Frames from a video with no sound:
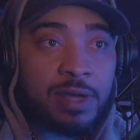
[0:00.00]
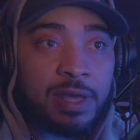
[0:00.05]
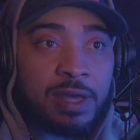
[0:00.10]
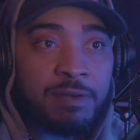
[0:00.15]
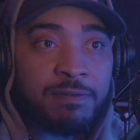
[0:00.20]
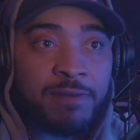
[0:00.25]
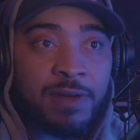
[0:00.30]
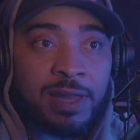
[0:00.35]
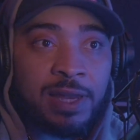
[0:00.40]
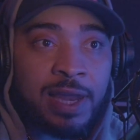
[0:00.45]

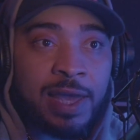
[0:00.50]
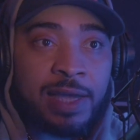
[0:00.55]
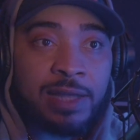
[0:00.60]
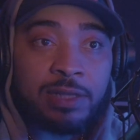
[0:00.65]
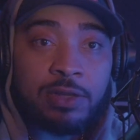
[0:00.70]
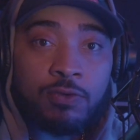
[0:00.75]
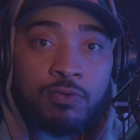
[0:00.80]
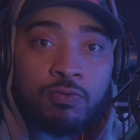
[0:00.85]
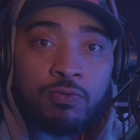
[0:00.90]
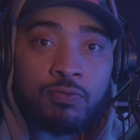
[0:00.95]
If I
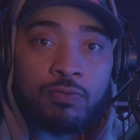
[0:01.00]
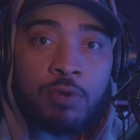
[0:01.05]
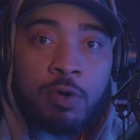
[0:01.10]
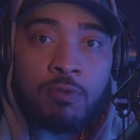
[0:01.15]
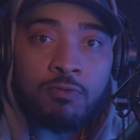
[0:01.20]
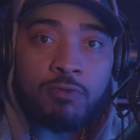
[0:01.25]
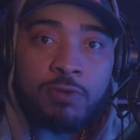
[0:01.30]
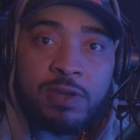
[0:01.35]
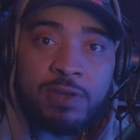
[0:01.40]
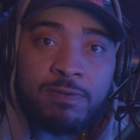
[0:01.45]
like the
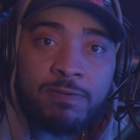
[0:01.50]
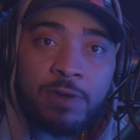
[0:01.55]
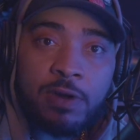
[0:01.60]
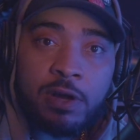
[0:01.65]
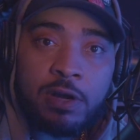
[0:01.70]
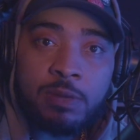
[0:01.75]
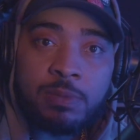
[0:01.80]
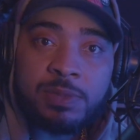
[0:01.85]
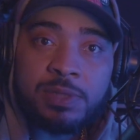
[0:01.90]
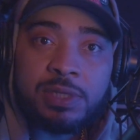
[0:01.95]

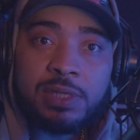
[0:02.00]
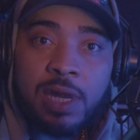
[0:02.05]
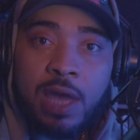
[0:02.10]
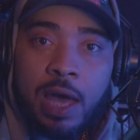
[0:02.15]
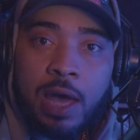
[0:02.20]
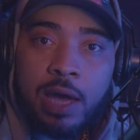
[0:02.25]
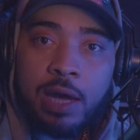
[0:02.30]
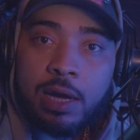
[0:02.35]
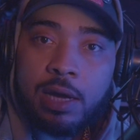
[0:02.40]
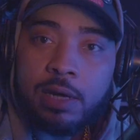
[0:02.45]
reverb
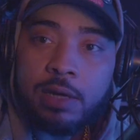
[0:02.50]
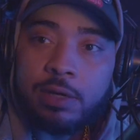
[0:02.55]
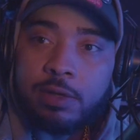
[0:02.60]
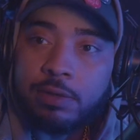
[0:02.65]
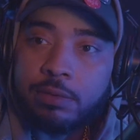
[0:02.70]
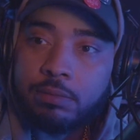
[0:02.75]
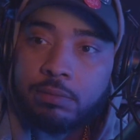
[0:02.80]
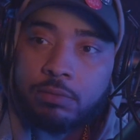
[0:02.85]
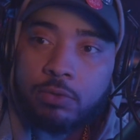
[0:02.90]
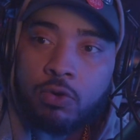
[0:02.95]
stock
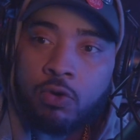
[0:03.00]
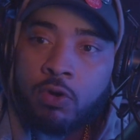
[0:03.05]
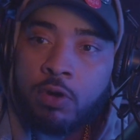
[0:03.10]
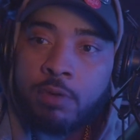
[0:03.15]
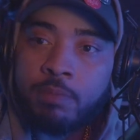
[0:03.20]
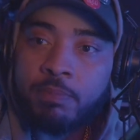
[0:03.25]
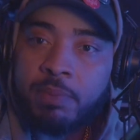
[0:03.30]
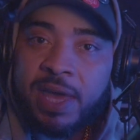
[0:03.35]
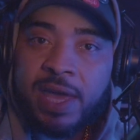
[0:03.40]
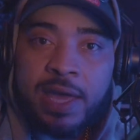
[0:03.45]

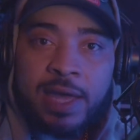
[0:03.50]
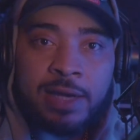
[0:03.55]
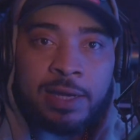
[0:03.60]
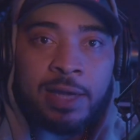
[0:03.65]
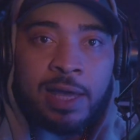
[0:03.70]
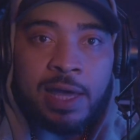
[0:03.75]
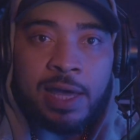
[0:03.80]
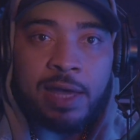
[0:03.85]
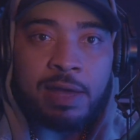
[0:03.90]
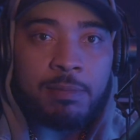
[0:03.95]
on
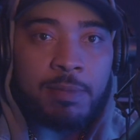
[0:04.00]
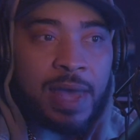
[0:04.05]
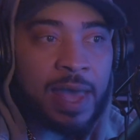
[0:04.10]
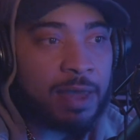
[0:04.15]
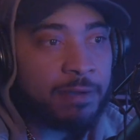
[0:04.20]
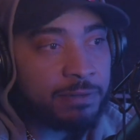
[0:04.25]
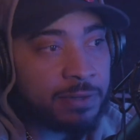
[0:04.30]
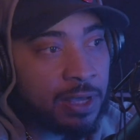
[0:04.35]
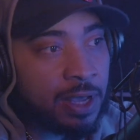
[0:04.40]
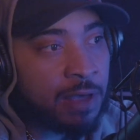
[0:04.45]
BandLab,
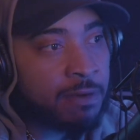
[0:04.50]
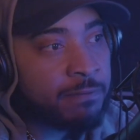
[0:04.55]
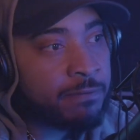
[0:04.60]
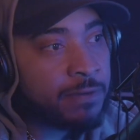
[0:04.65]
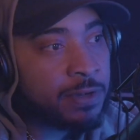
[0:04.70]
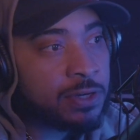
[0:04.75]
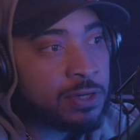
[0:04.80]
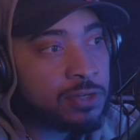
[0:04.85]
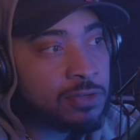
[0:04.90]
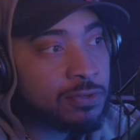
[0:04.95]
after I
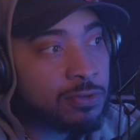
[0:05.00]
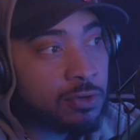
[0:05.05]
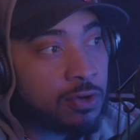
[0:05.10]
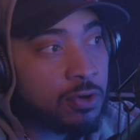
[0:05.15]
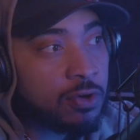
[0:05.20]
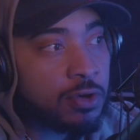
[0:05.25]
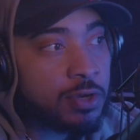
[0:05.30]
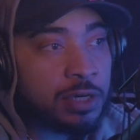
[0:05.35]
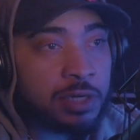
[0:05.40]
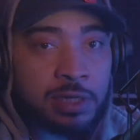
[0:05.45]
finish
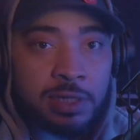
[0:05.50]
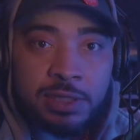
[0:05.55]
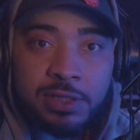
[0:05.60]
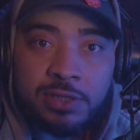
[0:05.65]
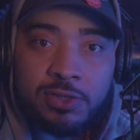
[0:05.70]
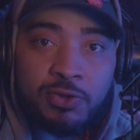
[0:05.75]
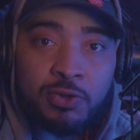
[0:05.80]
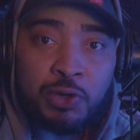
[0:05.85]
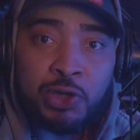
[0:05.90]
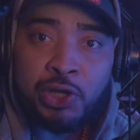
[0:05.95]
recording in
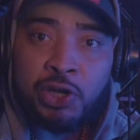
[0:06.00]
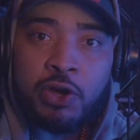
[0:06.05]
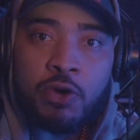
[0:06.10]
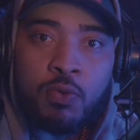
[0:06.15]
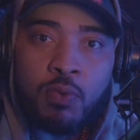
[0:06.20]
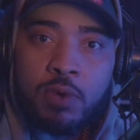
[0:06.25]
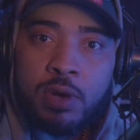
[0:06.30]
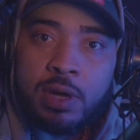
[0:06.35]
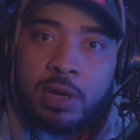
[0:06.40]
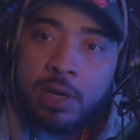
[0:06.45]
Studio
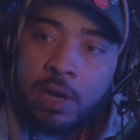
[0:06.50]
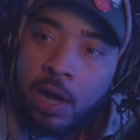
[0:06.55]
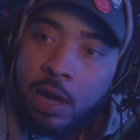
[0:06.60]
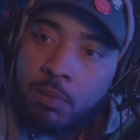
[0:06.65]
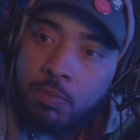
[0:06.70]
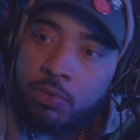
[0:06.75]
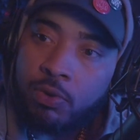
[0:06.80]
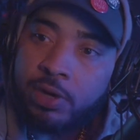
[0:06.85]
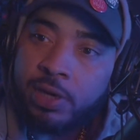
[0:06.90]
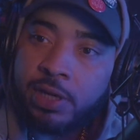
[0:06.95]
One, I'll
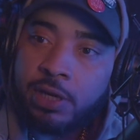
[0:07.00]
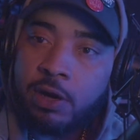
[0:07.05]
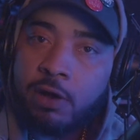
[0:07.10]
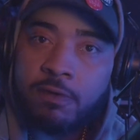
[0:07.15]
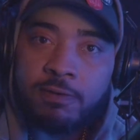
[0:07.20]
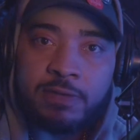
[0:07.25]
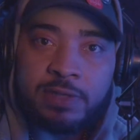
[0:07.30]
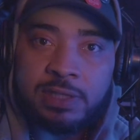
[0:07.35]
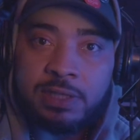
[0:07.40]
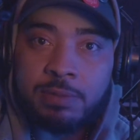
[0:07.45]
bring it
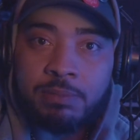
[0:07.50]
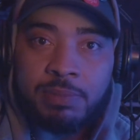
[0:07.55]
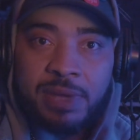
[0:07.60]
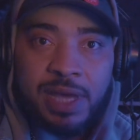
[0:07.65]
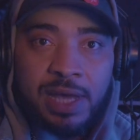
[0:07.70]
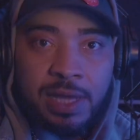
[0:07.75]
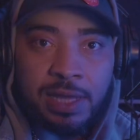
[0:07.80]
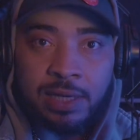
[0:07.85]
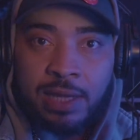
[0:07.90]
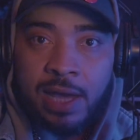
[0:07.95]
over to
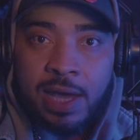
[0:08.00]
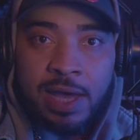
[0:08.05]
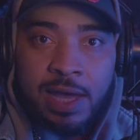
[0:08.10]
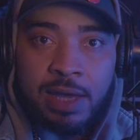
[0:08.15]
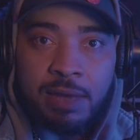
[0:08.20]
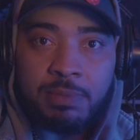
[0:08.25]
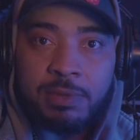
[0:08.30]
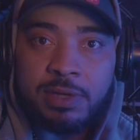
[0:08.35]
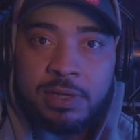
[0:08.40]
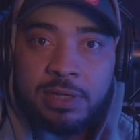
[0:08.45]

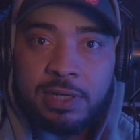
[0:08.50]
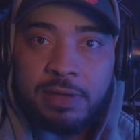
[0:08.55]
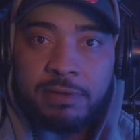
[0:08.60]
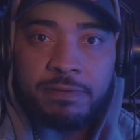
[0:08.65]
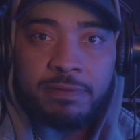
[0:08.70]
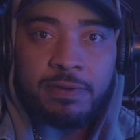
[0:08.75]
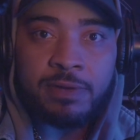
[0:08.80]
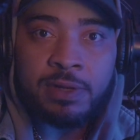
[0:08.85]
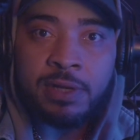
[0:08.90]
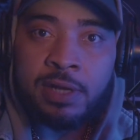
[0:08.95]
BandLab and
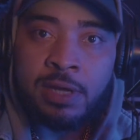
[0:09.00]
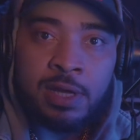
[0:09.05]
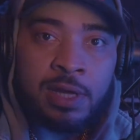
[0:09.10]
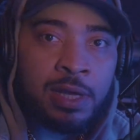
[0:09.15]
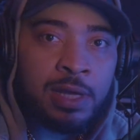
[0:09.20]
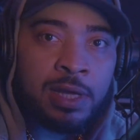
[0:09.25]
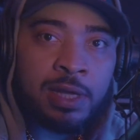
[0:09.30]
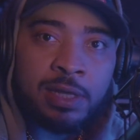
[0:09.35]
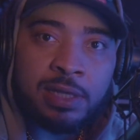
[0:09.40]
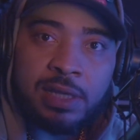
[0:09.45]
different
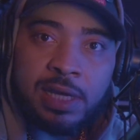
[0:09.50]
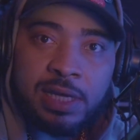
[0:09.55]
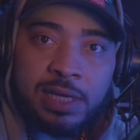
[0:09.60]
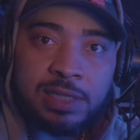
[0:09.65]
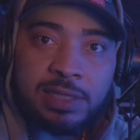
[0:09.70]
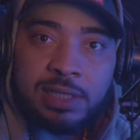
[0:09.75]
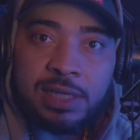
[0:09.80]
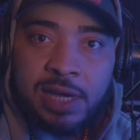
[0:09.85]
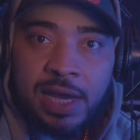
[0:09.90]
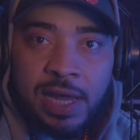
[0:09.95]

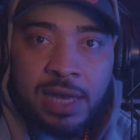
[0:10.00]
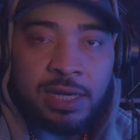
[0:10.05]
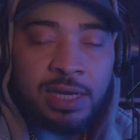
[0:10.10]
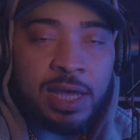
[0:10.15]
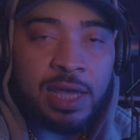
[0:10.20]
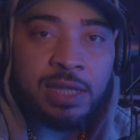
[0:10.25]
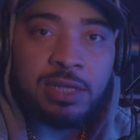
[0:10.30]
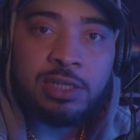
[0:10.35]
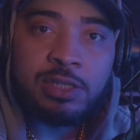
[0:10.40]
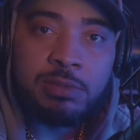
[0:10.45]
things of that
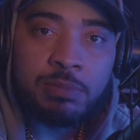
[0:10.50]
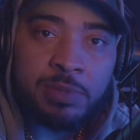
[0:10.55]
nature.